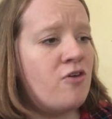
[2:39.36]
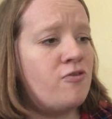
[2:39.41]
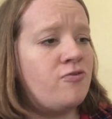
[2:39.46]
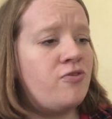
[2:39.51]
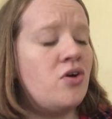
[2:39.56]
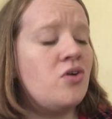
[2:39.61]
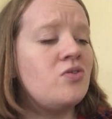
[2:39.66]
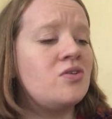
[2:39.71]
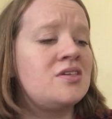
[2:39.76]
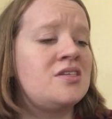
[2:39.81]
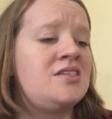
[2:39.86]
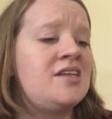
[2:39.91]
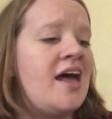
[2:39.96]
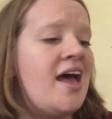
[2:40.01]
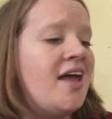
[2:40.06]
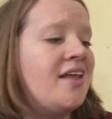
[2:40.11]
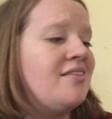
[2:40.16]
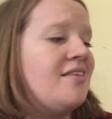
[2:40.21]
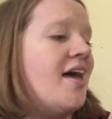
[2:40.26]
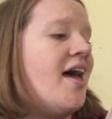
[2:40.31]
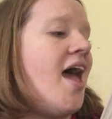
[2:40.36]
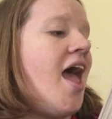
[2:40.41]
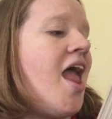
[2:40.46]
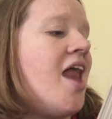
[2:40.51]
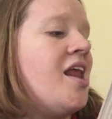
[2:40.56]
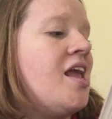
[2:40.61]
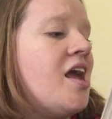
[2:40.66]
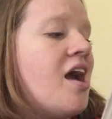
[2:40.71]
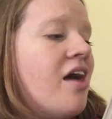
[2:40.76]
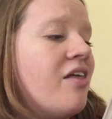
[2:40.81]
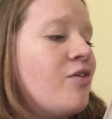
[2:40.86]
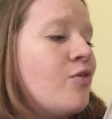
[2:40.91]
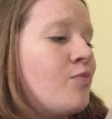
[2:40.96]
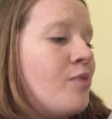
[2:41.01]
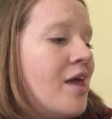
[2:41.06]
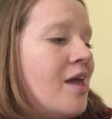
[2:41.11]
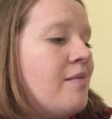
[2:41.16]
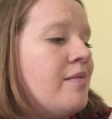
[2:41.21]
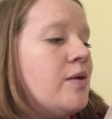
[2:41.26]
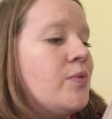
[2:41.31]
Folks said that any other
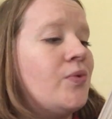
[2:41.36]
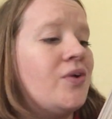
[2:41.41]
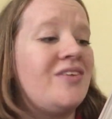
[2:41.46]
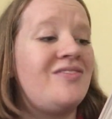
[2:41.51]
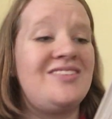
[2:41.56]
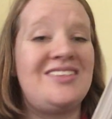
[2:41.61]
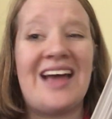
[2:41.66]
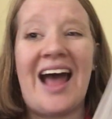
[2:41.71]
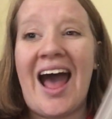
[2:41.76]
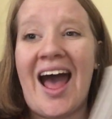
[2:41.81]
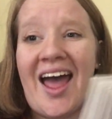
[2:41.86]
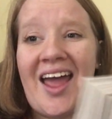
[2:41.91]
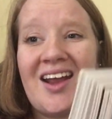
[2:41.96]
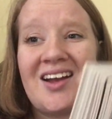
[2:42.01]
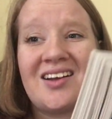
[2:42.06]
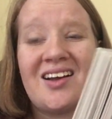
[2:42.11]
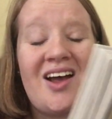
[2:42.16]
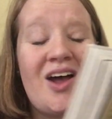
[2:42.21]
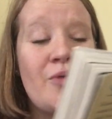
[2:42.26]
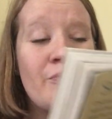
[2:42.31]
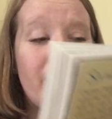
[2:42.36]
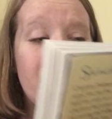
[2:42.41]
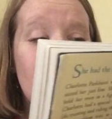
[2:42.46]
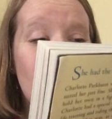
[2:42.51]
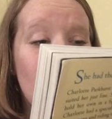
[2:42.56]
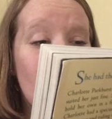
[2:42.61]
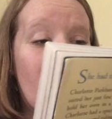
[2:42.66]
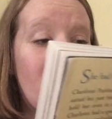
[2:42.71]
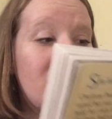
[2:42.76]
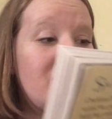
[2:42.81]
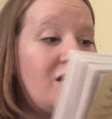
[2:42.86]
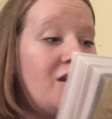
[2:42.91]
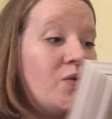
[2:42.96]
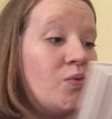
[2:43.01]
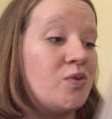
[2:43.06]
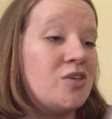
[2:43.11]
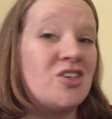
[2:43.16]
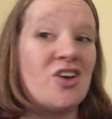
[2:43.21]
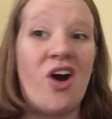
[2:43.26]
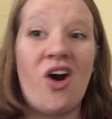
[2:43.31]
baby would have died, but Charlotte
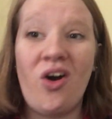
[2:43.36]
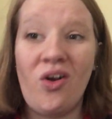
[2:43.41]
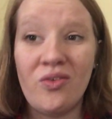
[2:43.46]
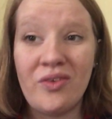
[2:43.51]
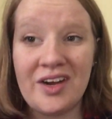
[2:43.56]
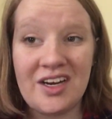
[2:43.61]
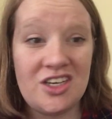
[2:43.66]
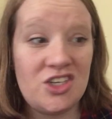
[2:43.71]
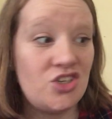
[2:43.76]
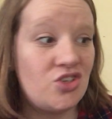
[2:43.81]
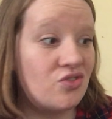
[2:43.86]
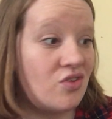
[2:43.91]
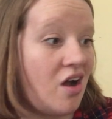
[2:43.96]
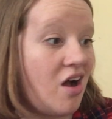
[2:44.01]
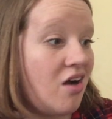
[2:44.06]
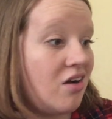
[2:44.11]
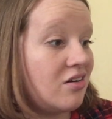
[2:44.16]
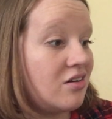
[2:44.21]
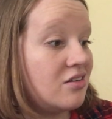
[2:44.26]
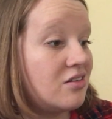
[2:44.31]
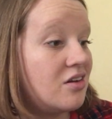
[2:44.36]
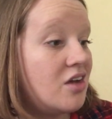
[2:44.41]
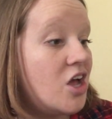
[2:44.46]
was already strong.